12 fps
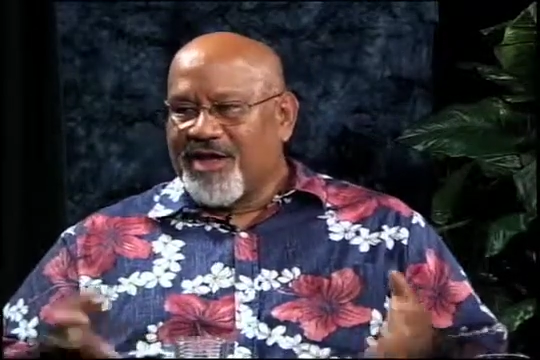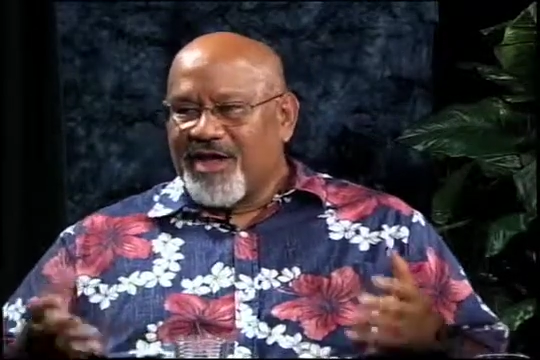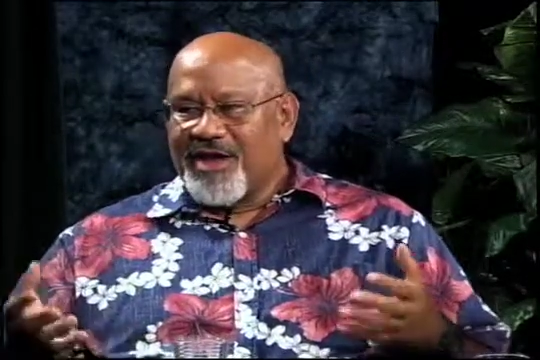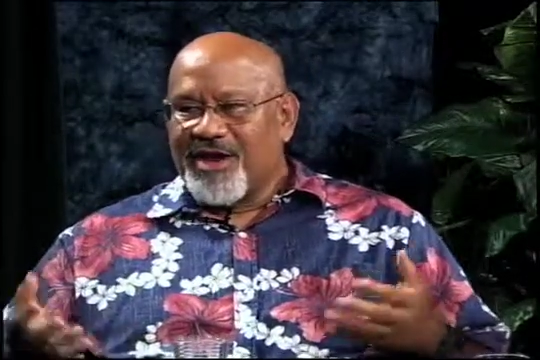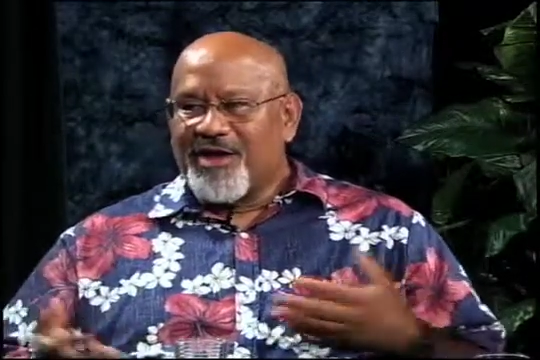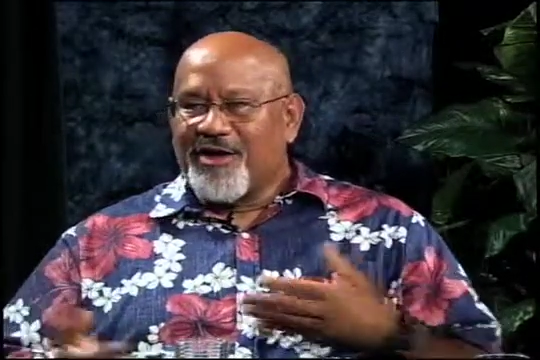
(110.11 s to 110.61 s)

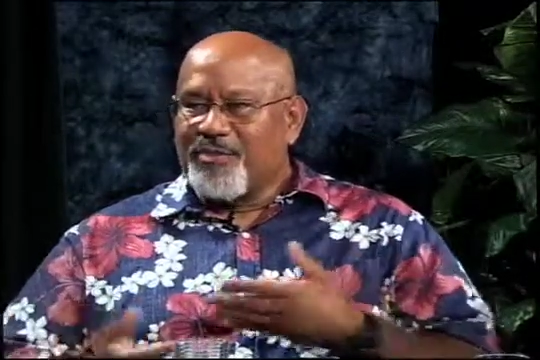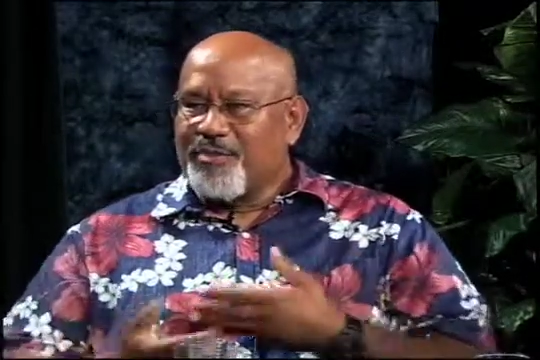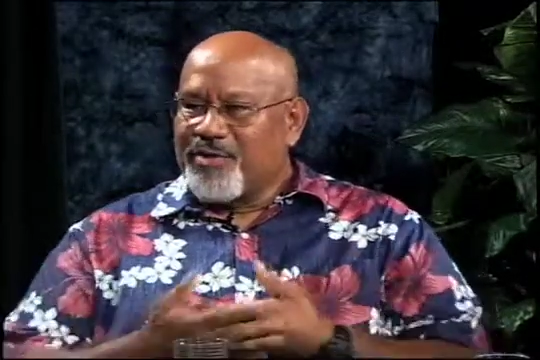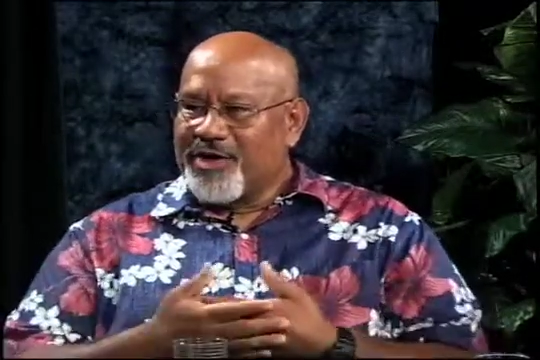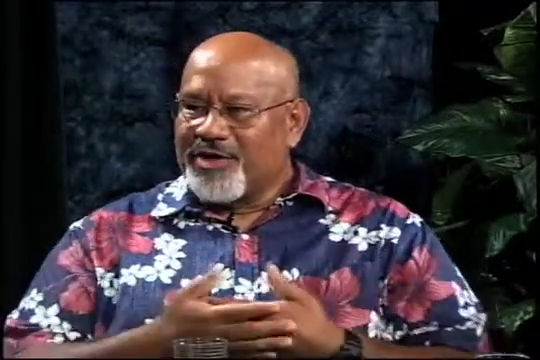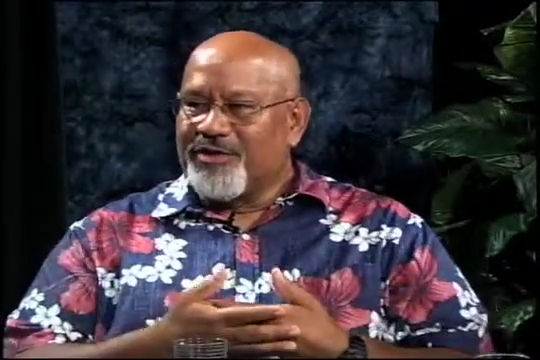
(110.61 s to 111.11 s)
and how to
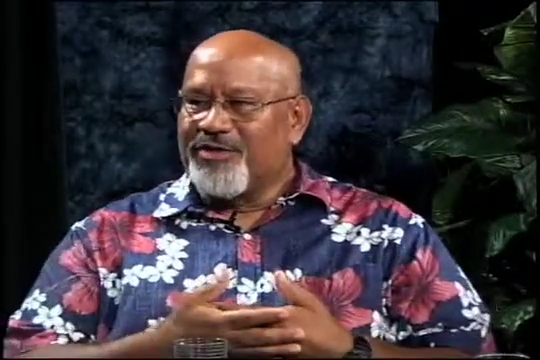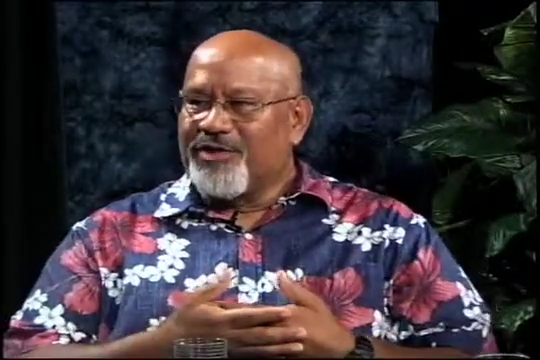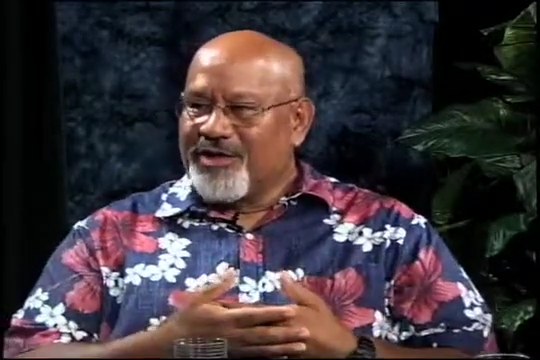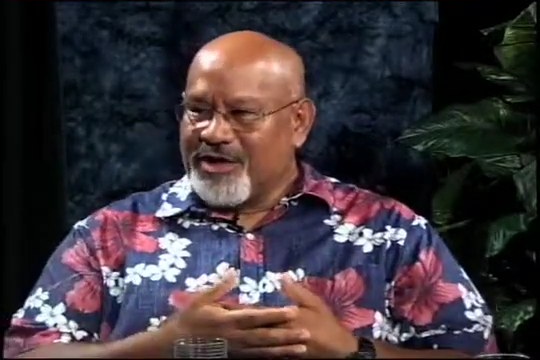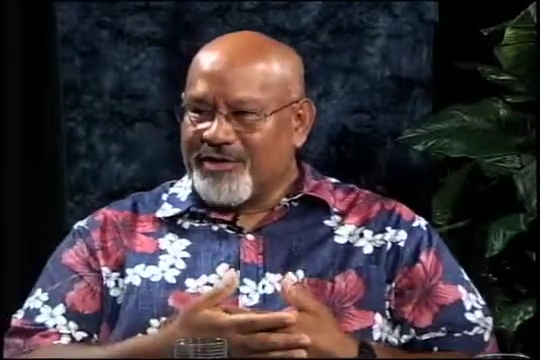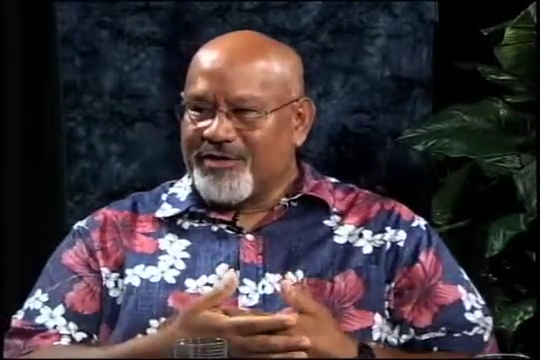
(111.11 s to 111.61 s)
bring it
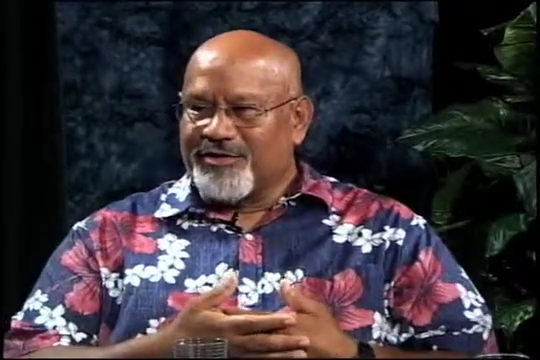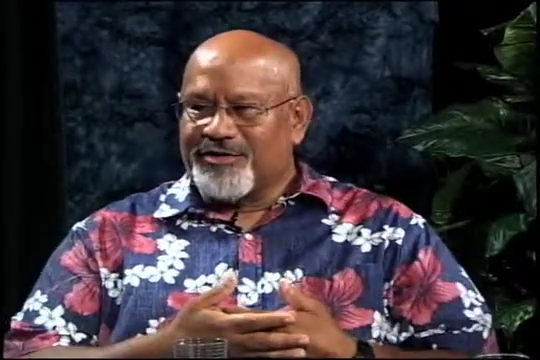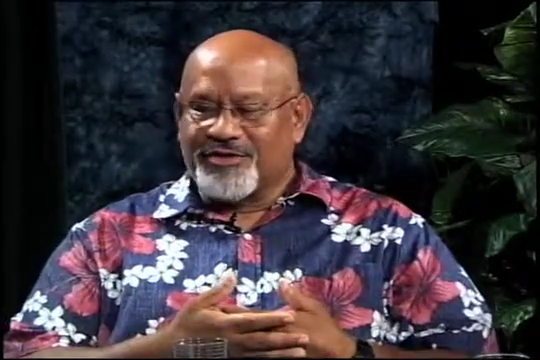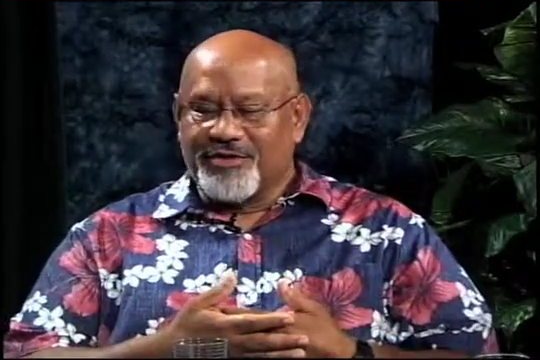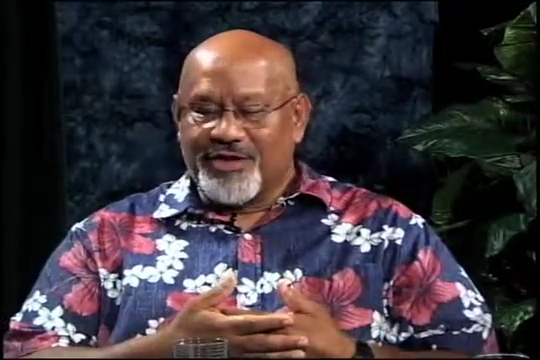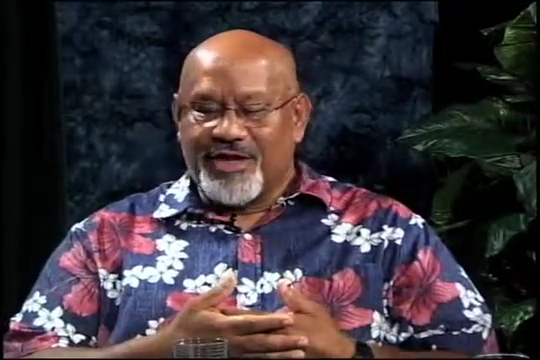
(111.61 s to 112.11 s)
together
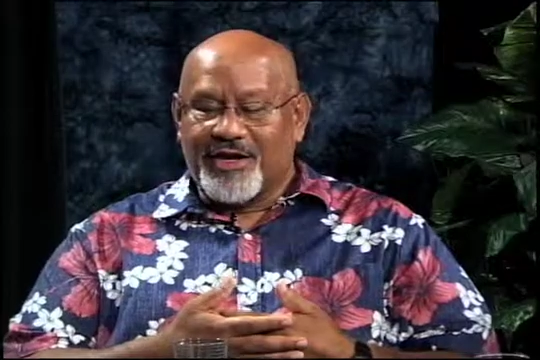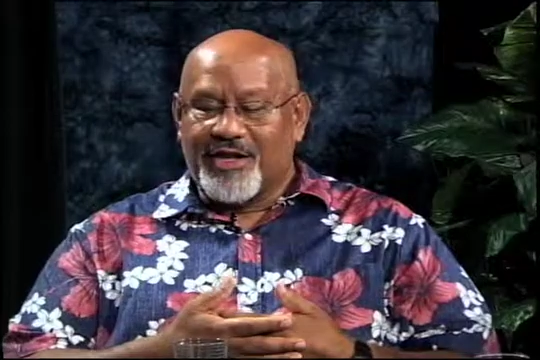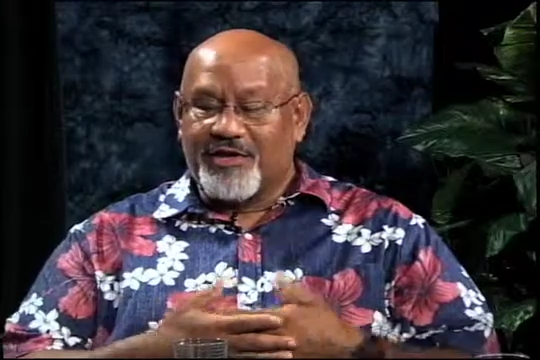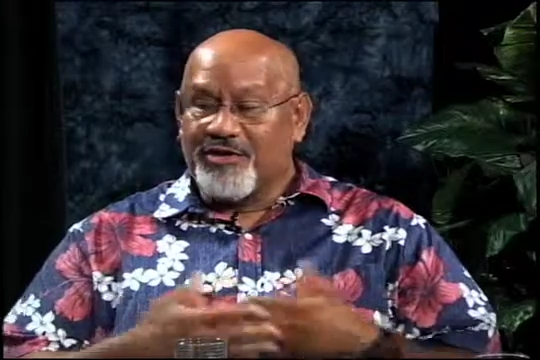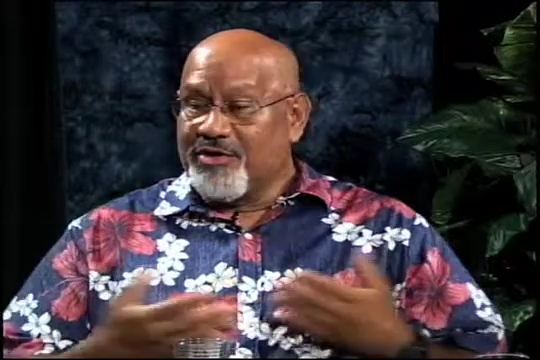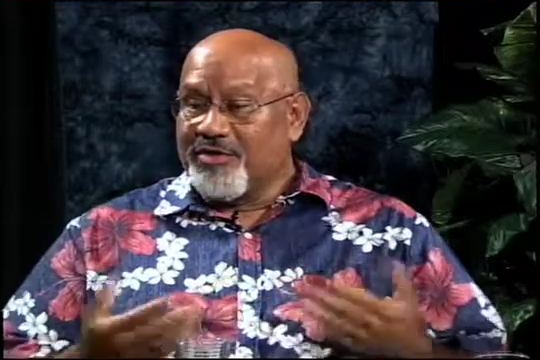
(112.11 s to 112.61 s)
so that
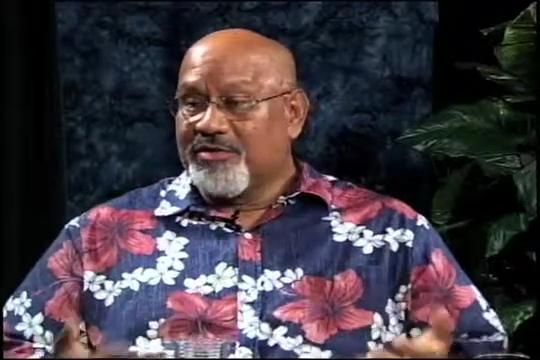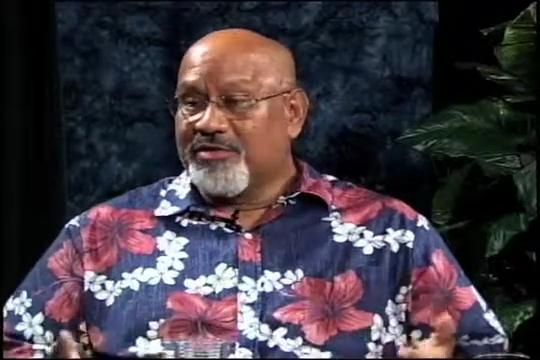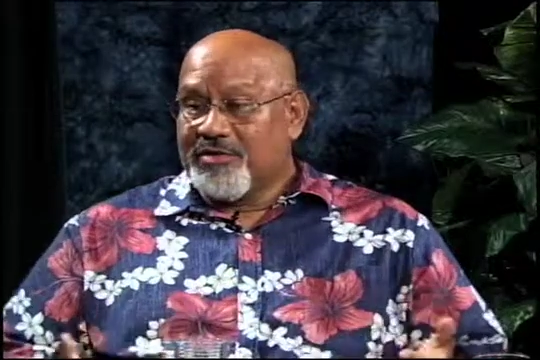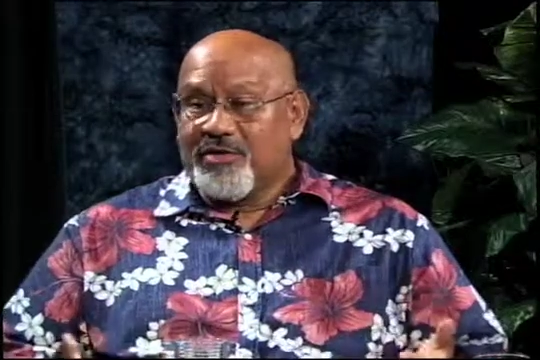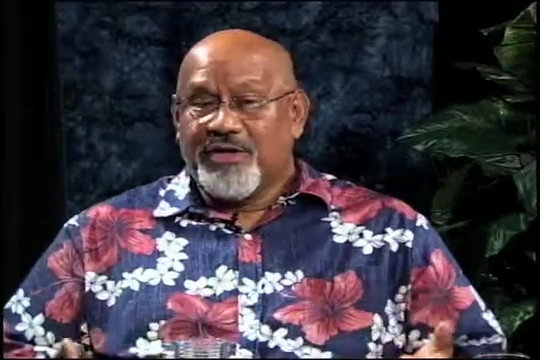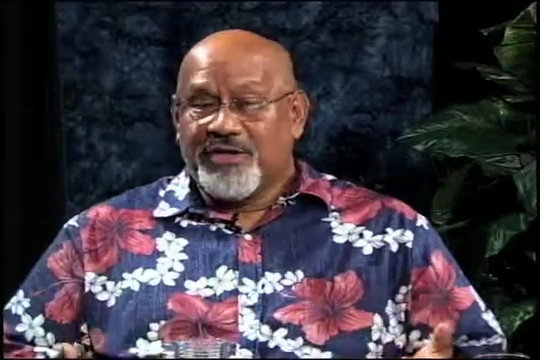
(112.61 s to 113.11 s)
it could
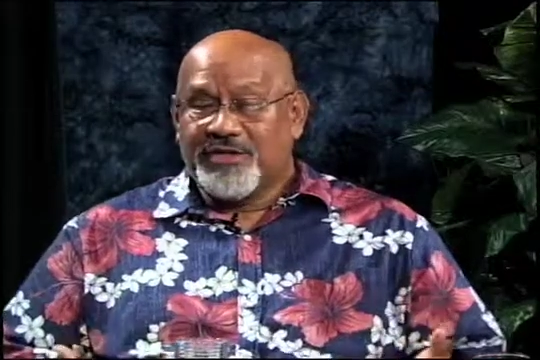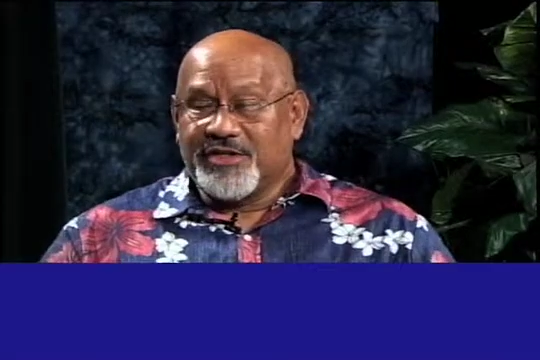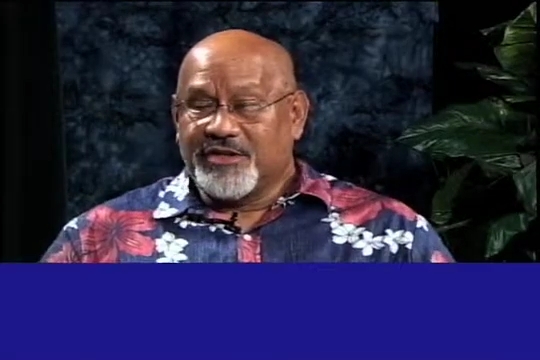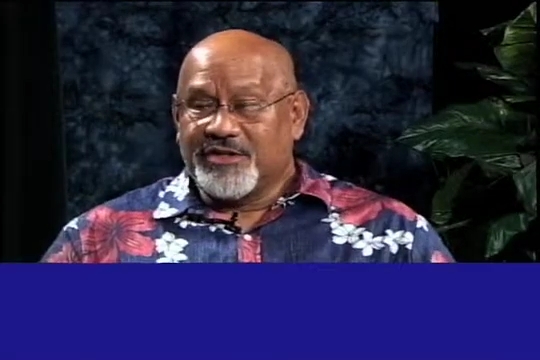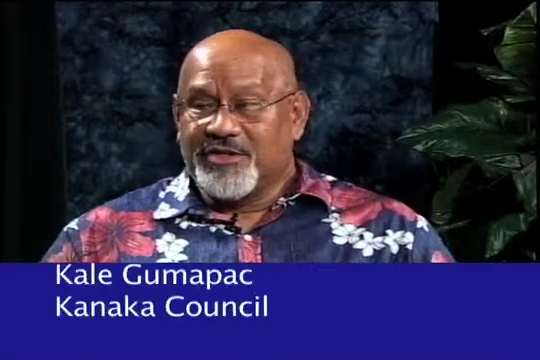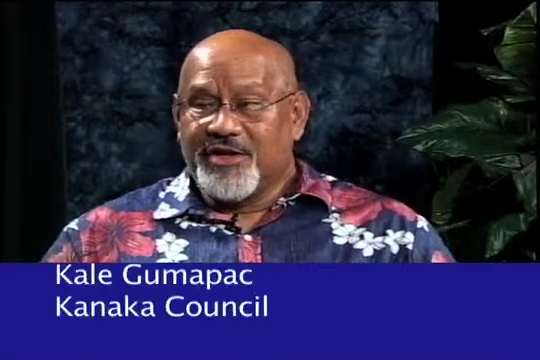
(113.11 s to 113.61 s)

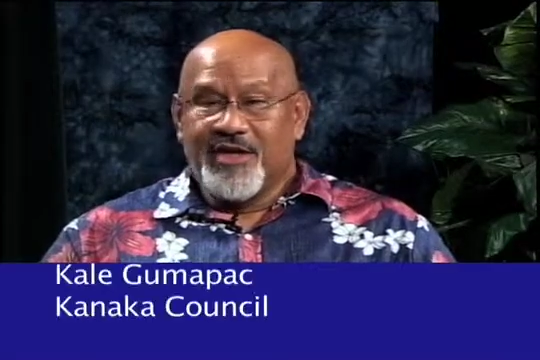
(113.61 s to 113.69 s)
coexist